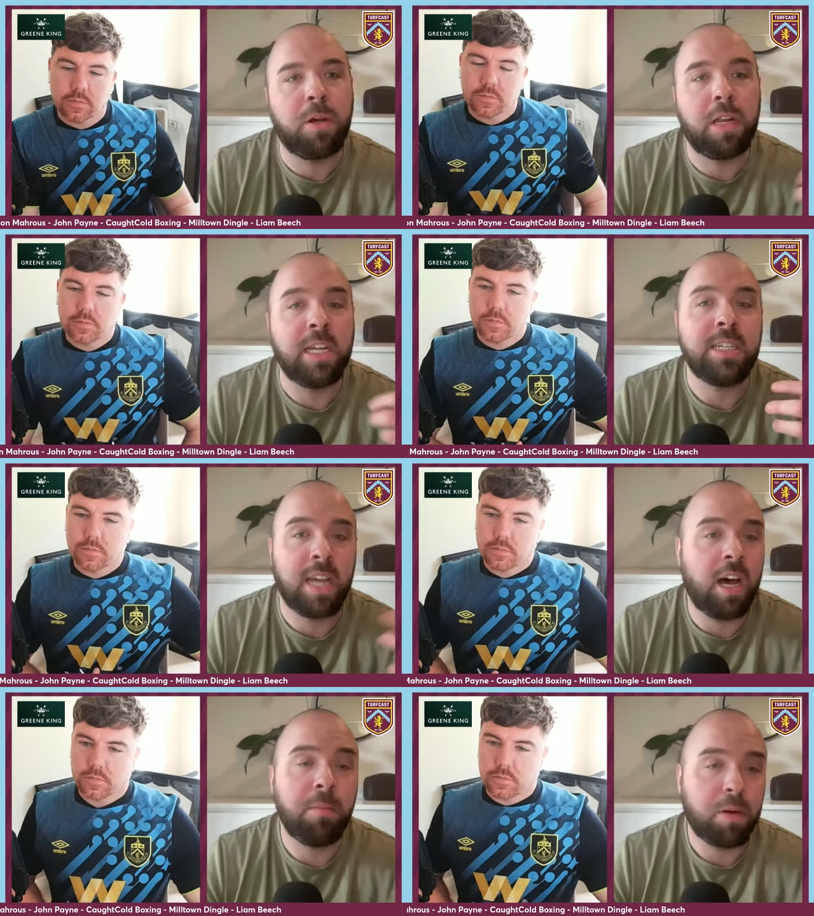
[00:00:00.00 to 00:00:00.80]
Speaker 1: to Burnley, you
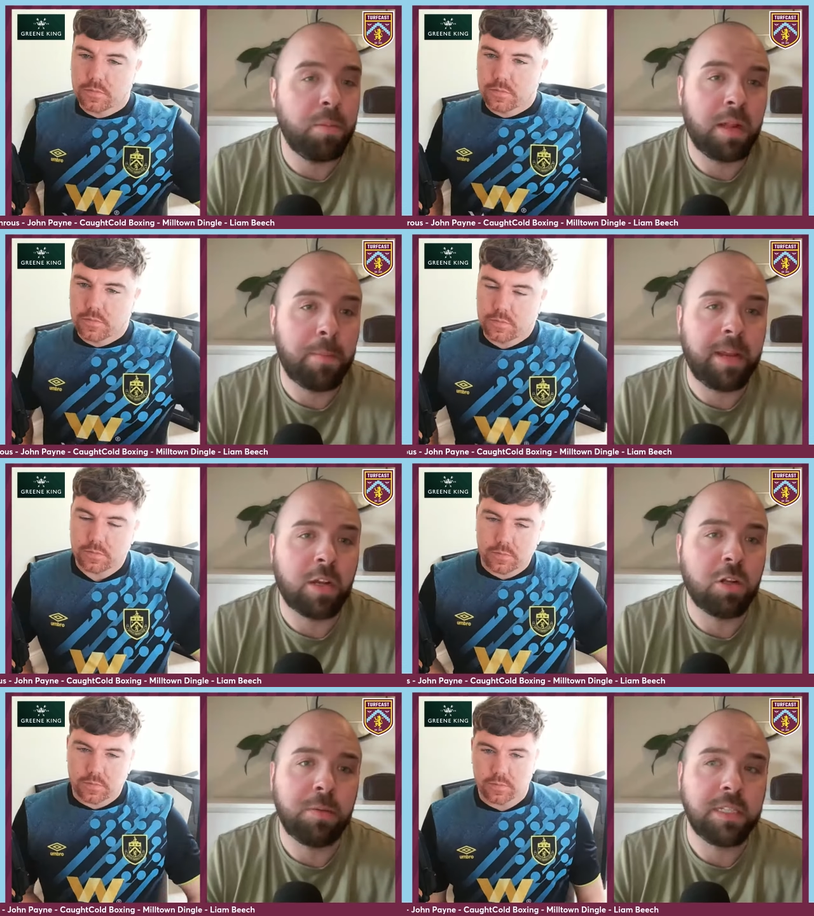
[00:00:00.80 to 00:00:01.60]
aren't probably a
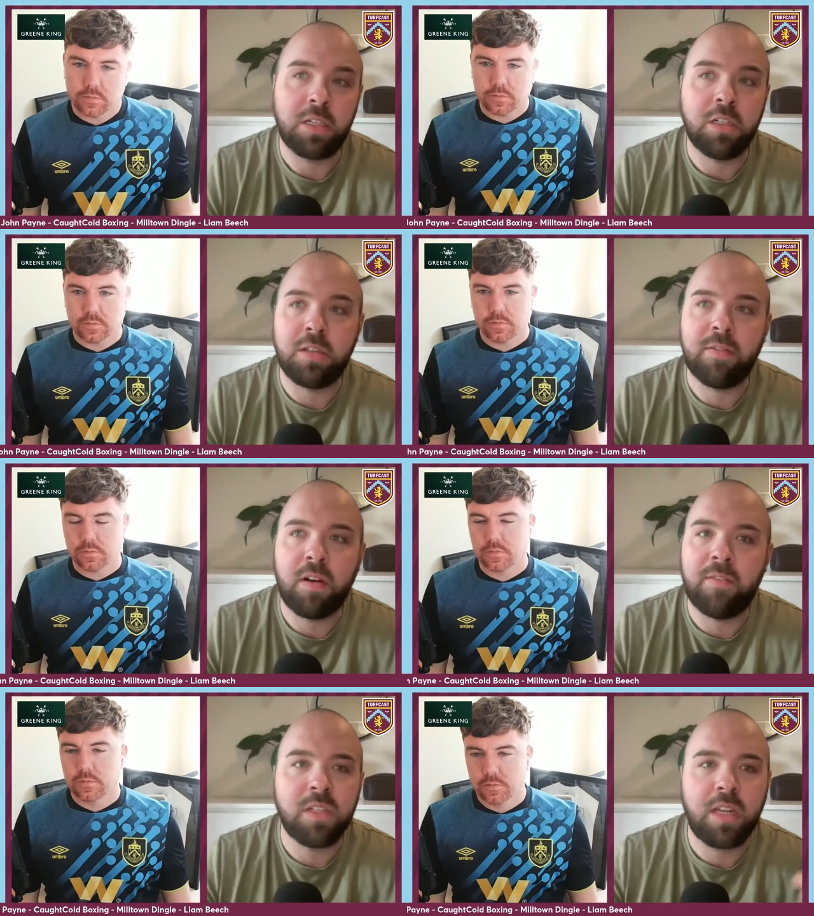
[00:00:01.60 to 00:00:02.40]
big club in terms of,
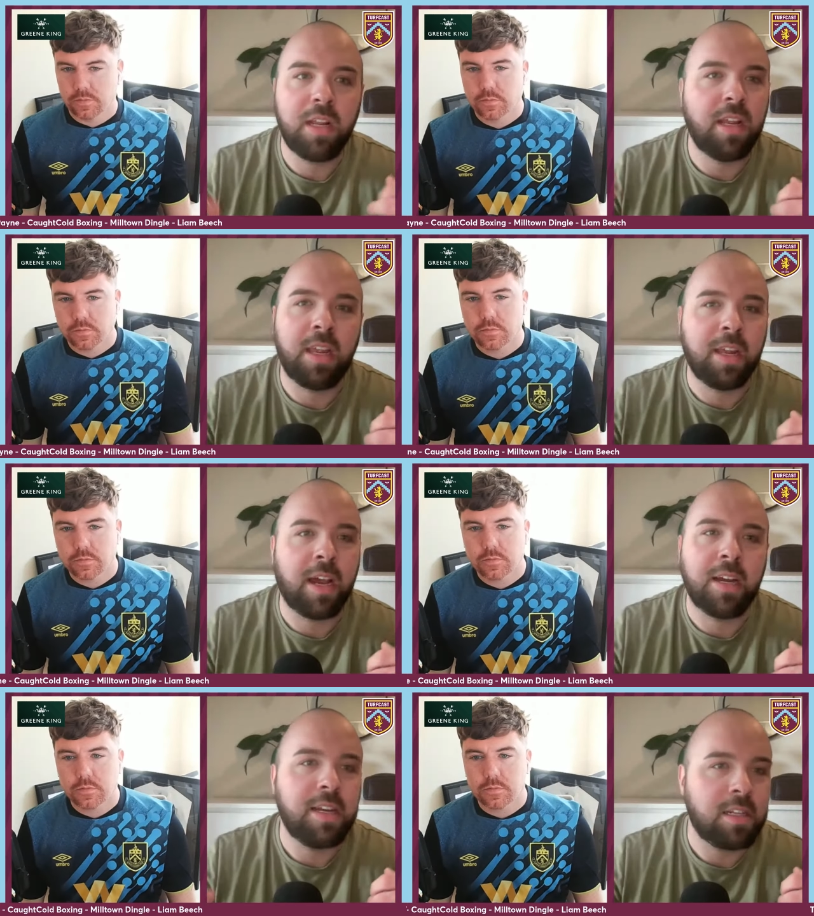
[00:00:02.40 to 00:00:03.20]
obviously, your
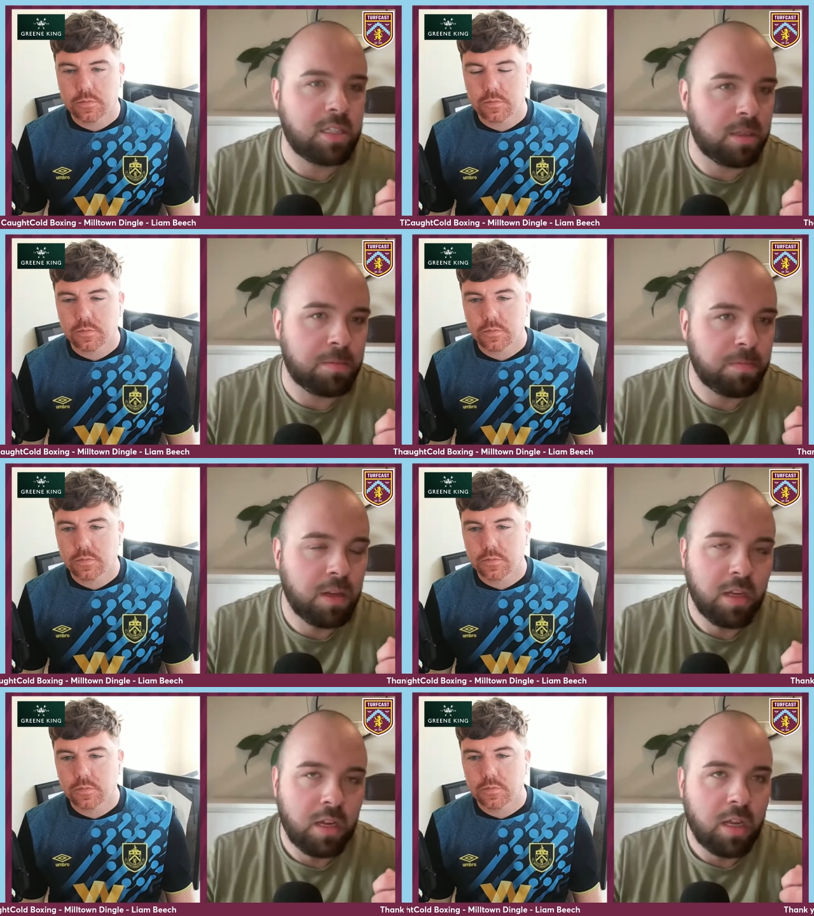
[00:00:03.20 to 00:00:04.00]
United, your
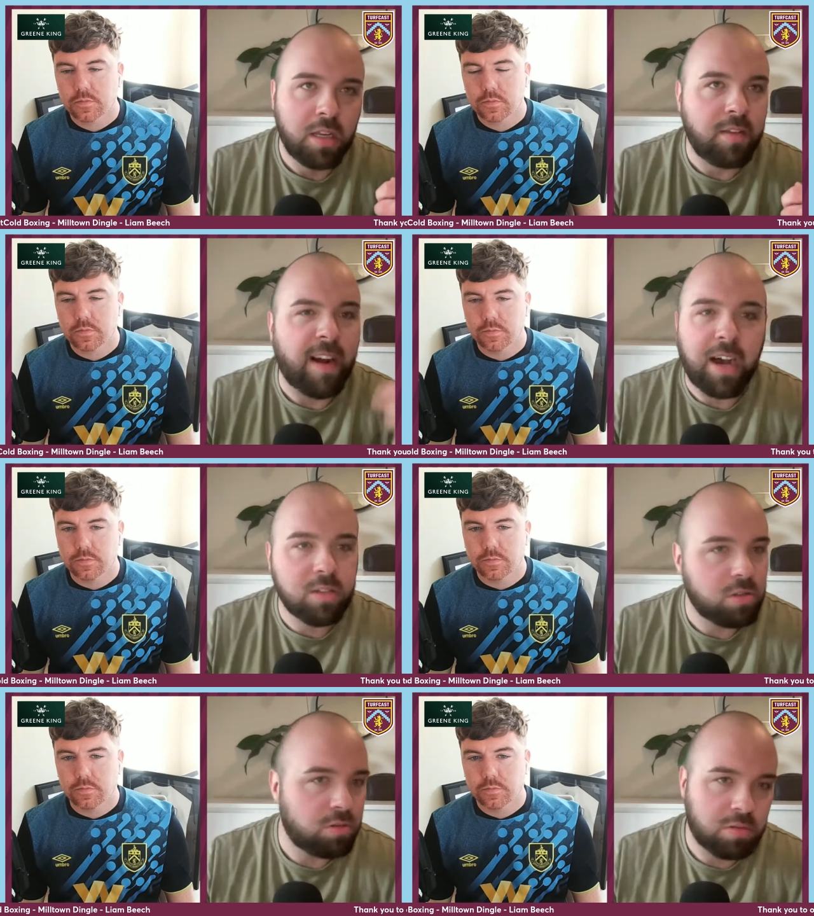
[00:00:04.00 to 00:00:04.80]

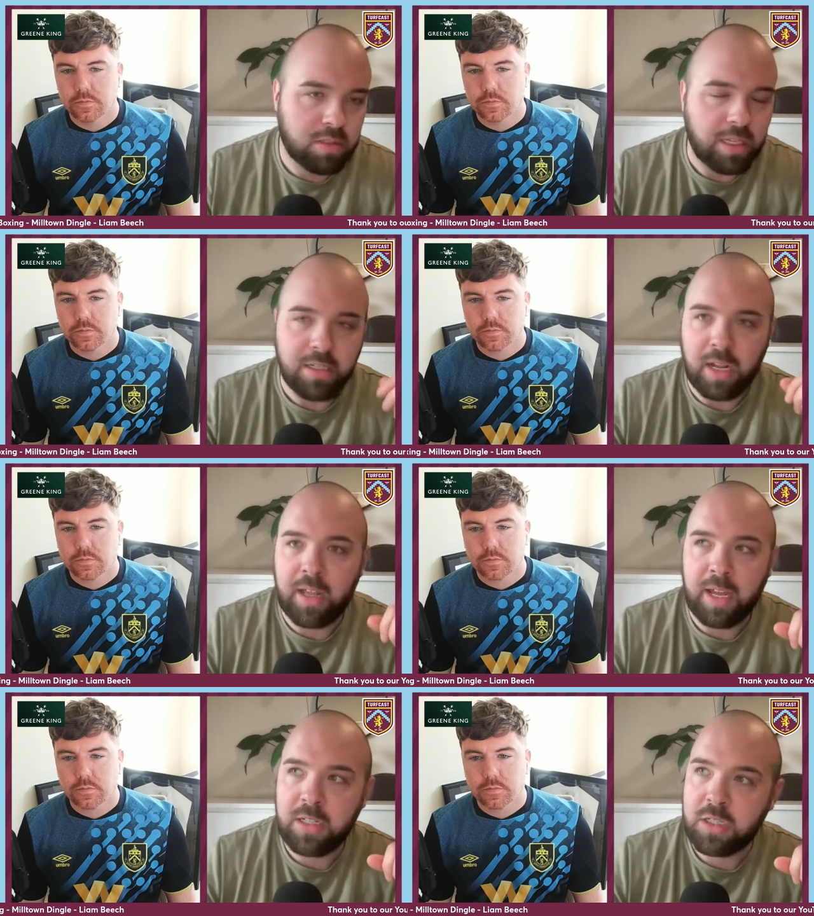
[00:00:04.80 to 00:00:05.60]
Arsenals, things like that.